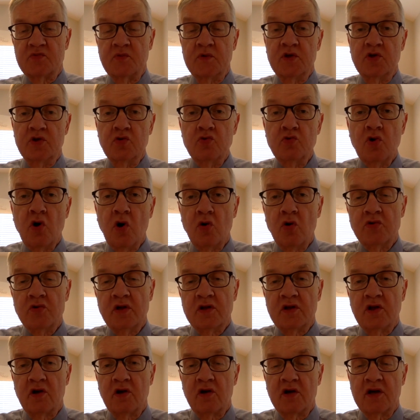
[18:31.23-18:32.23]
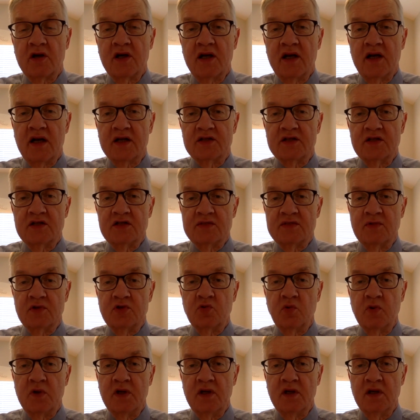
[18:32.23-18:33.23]
We do know that there are connections
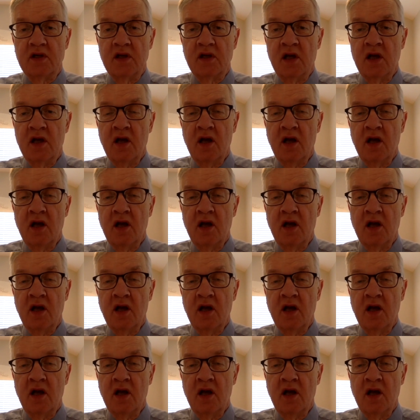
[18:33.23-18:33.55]
between